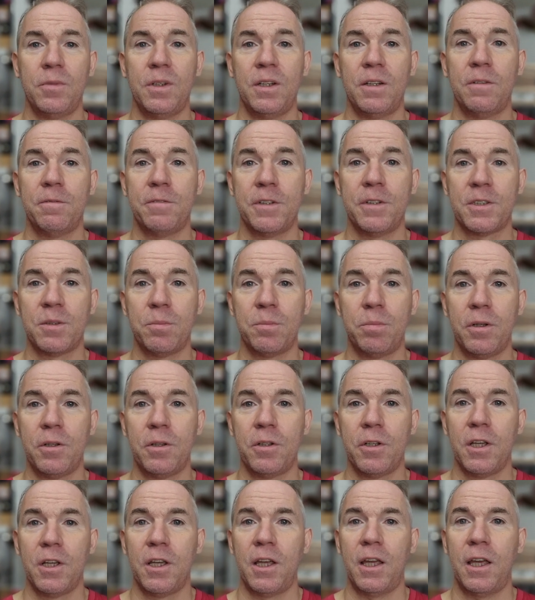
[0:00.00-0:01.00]

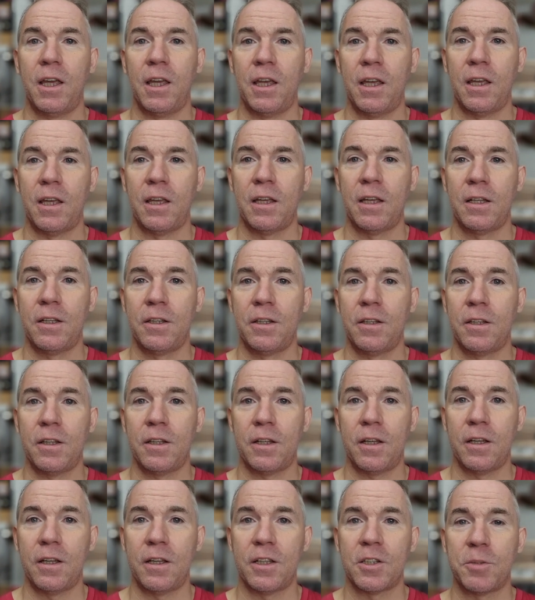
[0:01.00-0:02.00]
invisible, and
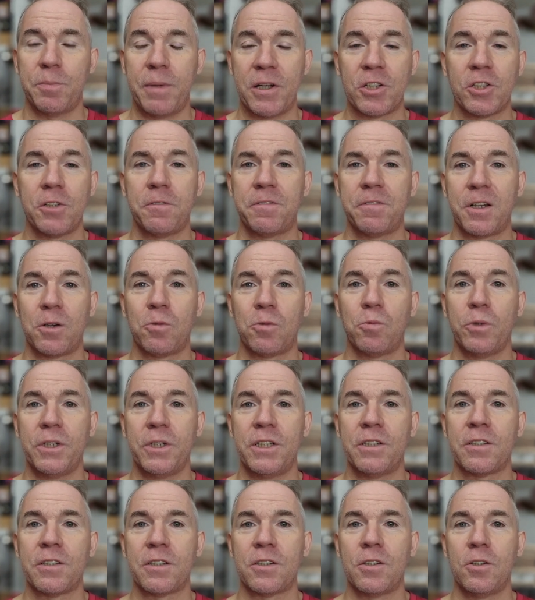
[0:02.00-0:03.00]
especially if they're
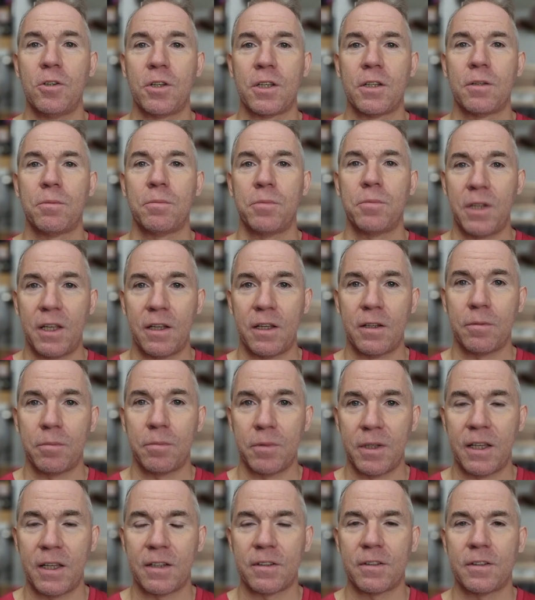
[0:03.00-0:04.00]
winds, you can
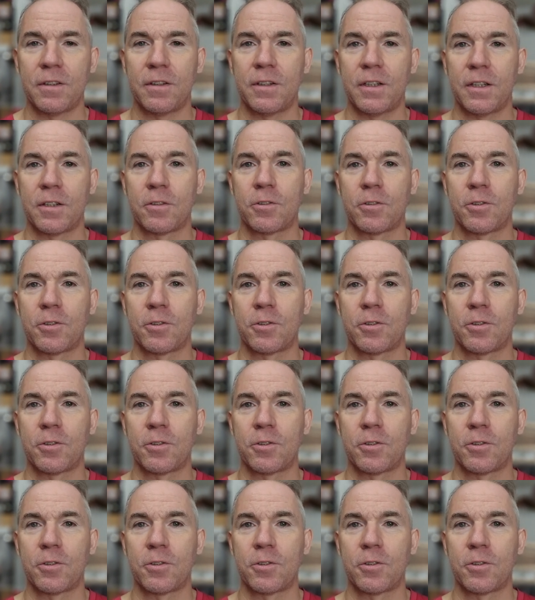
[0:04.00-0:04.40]
guess that they're